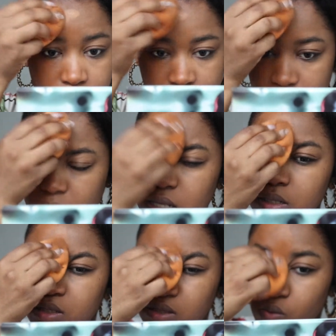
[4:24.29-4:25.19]
It
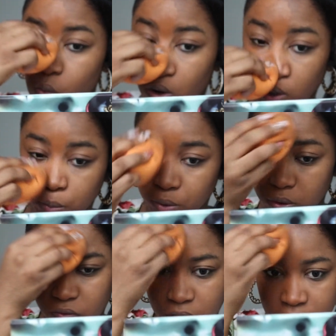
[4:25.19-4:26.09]
is
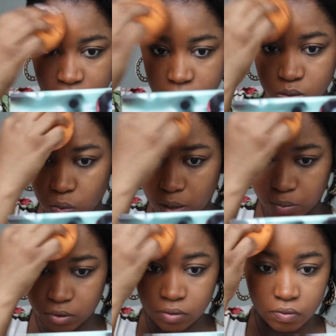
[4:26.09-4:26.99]
waterproof. It is
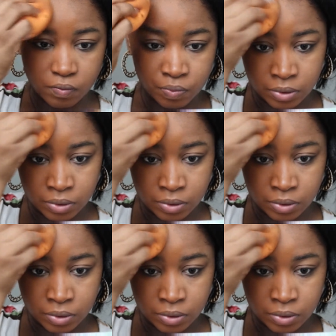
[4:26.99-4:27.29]
sweat proof.